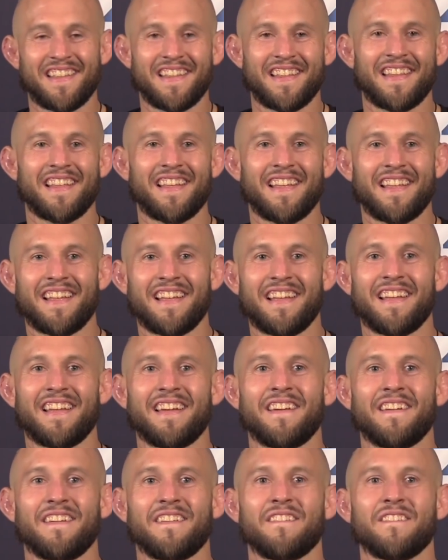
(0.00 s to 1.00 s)
Uh,
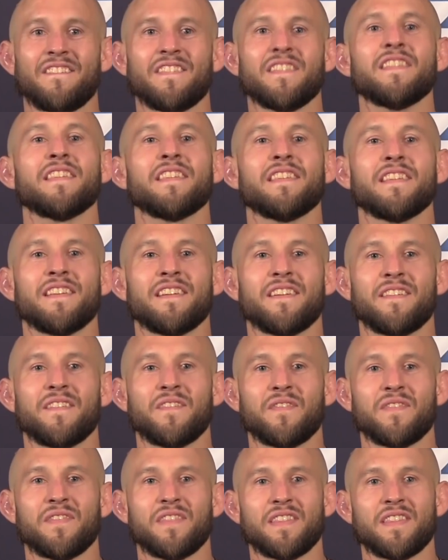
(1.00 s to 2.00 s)
Brian, uh, what's
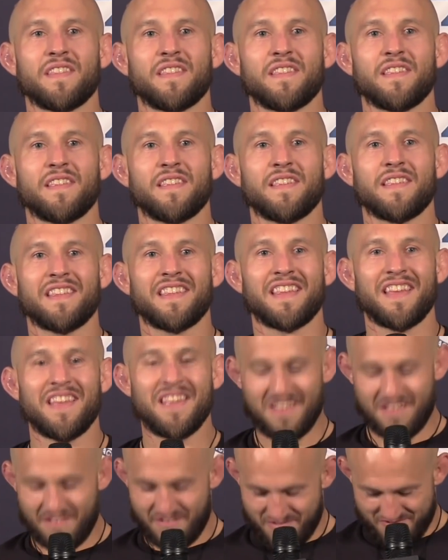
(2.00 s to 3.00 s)
this around your neck
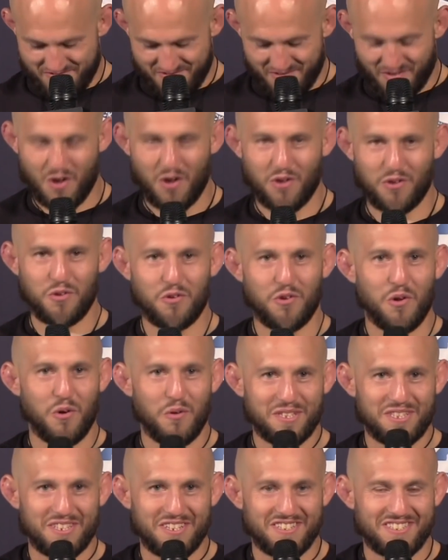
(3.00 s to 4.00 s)
you got? Oh, you
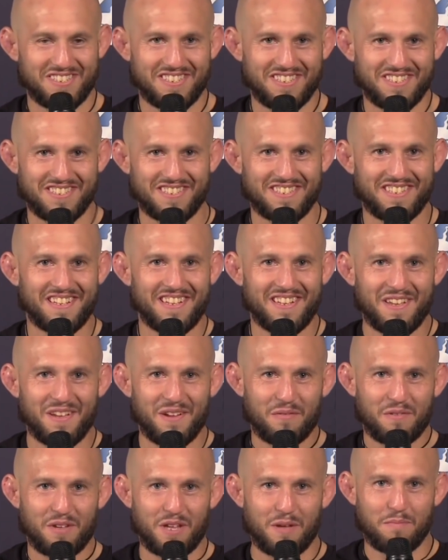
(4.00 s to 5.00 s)
know what this is.
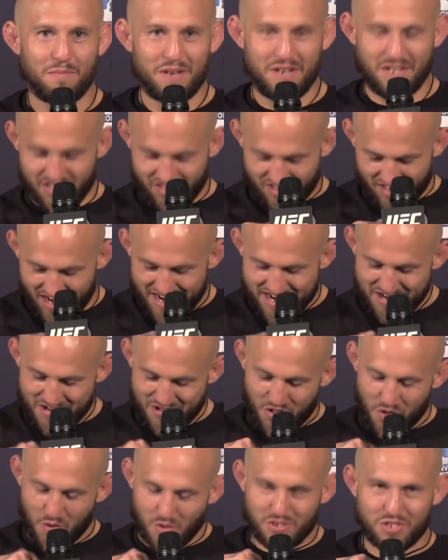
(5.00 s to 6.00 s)
I'm keeping this tight,
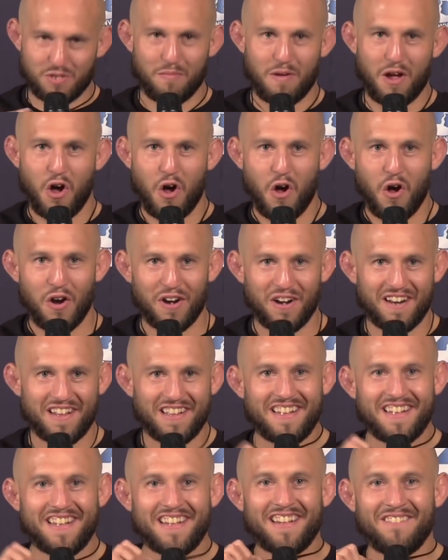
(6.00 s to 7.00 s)
close to my heart.
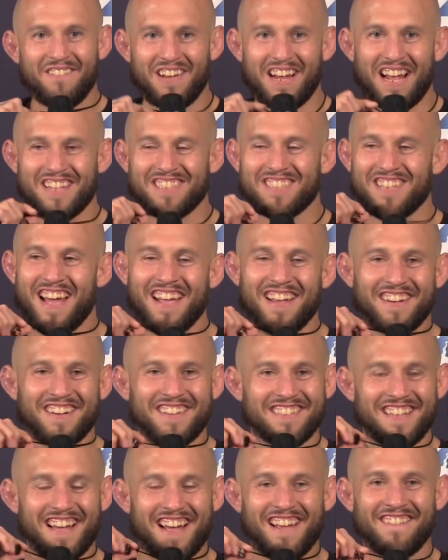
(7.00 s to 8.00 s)
We got
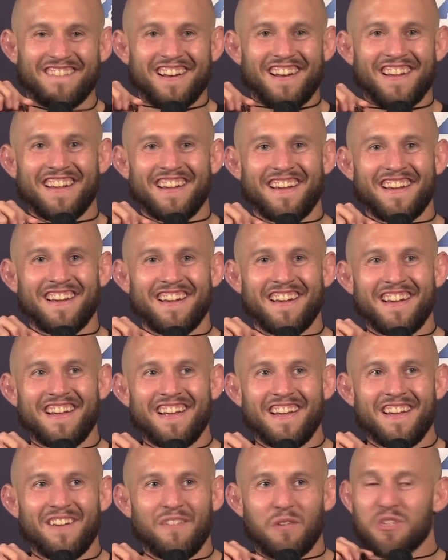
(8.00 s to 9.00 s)
Tiger's Eye right here.
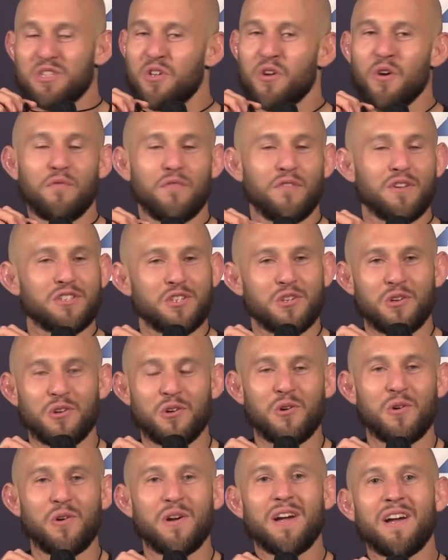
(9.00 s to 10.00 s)
We're two for
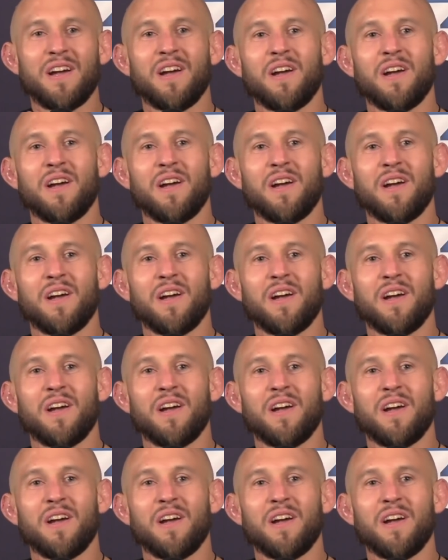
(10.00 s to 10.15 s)
two.